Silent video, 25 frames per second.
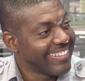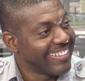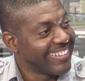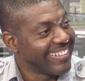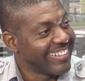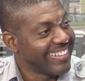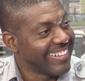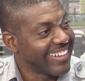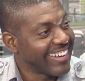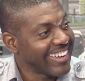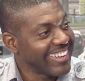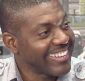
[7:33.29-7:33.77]

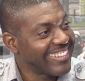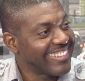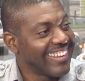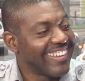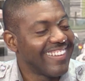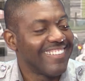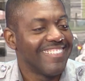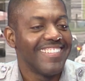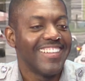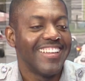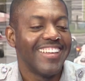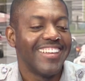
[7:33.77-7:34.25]
right?
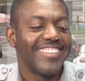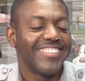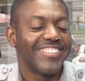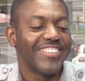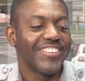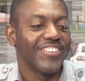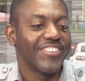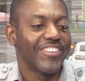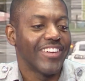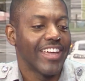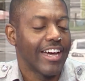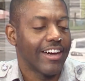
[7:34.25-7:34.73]

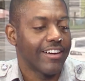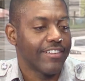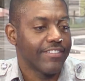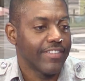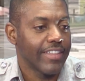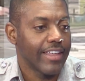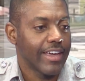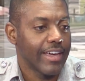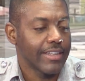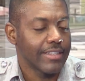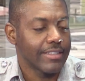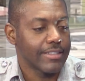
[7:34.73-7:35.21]
So we have
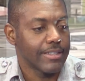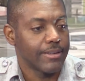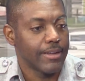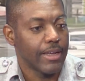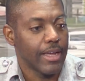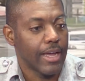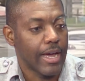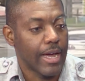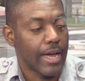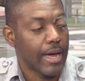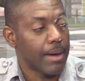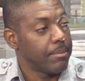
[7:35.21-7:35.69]
that.
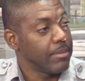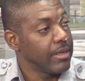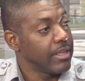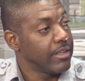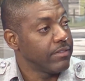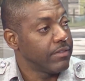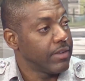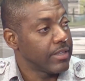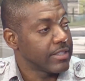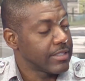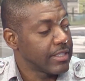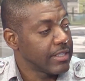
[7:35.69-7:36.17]

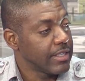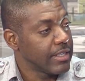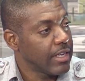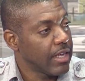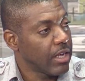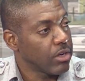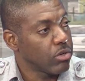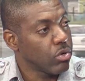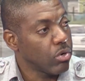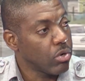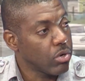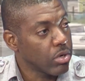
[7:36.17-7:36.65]
Investing in
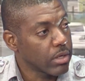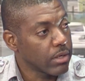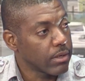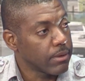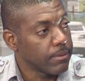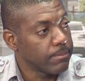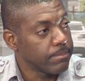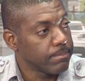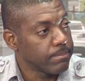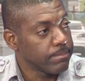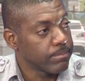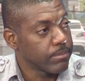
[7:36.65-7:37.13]
a dog
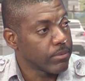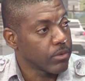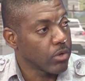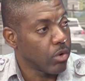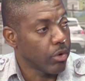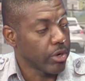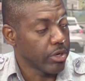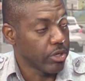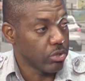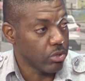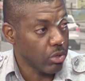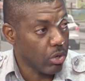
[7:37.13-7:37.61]

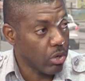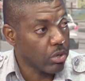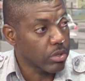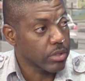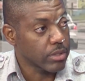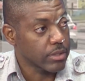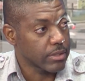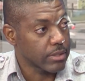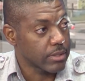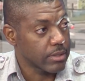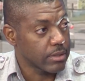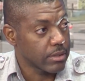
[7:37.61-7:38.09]
or in
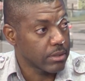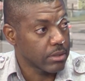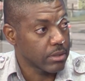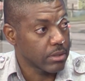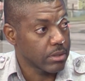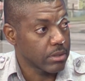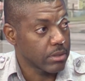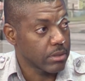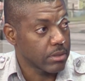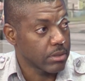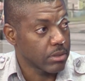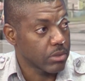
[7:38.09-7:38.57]
dogs
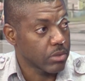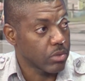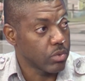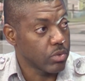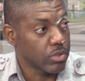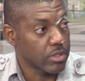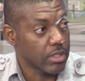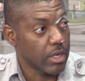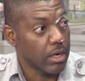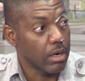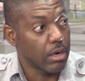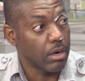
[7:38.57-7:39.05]

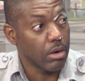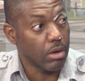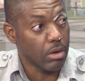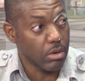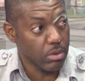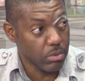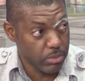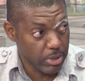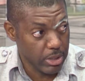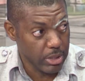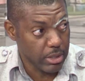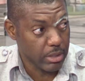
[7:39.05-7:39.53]
goes a
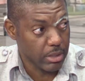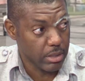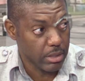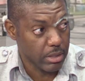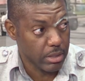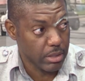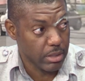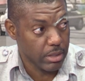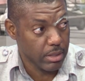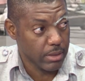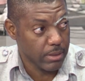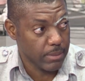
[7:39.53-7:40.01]
long way.
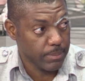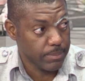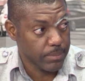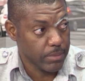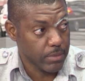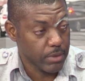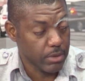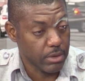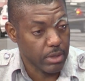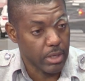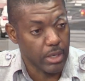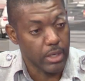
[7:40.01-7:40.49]

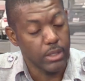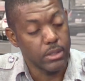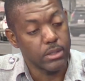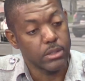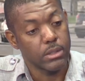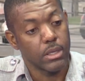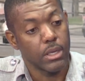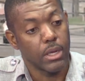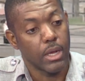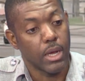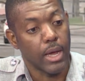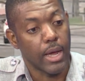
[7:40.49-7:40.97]
Right?
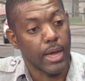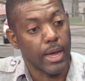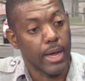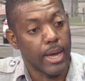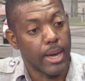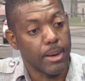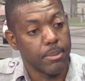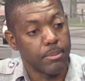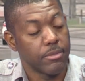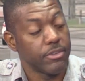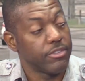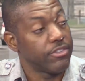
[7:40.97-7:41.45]

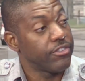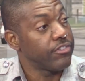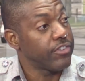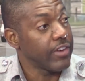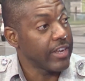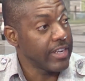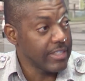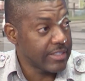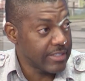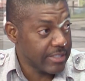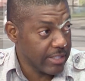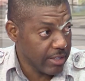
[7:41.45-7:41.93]

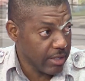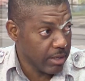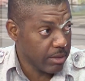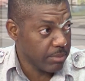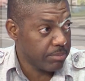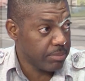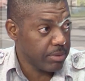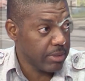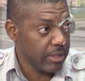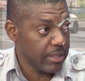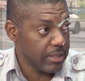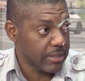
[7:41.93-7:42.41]
Fencing your
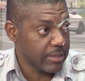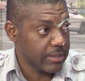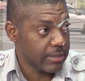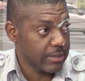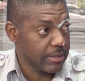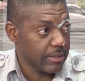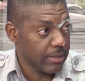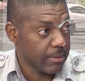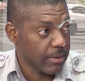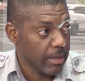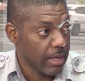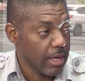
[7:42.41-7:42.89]

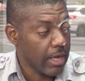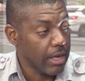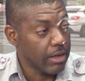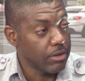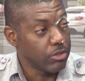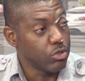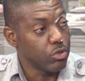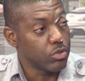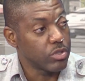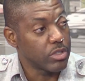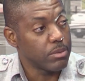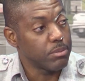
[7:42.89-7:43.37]
place,
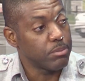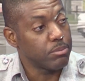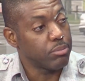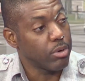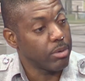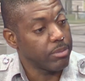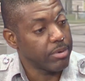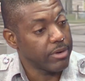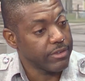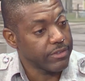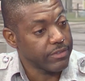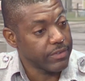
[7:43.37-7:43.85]
using
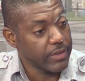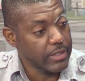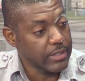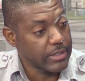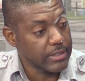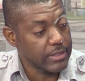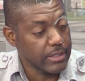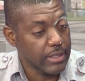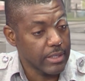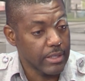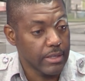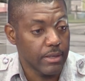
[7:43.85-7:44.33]
proper
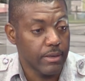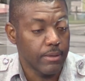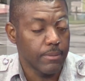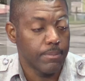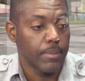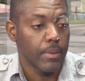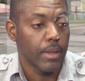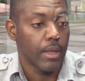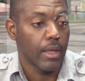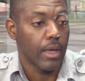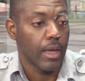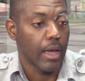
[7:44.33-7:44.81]
fencing.
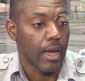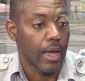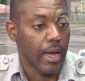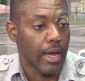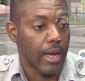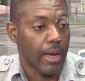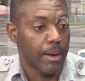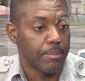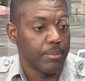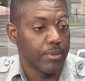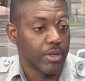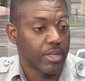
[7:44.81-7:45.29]

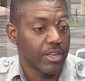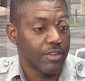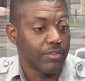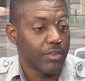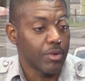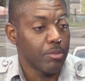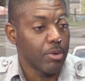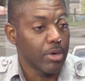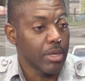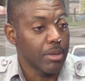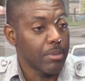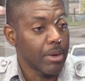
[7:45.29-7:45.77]
Not
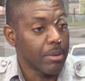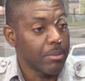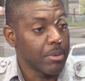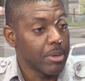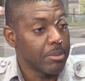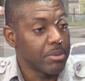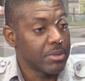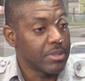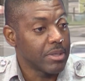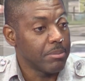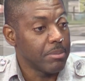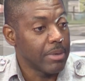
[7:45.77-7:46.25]
everybody might be
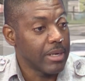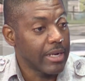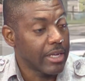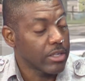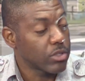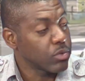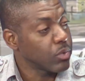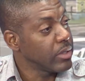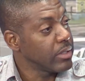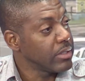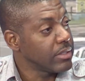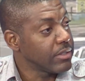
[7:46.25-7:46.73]
able to build a
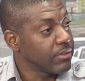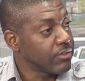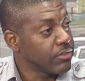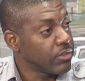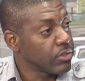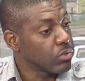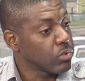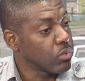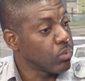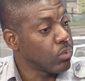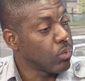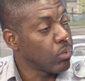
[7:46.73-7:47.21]
20
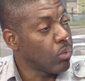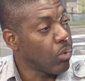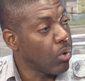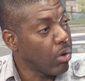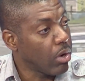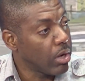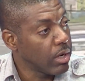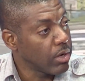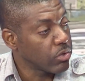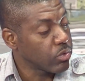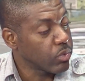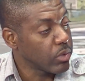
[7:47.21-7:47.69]
feet
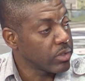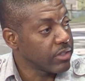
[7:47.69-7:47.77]
wall,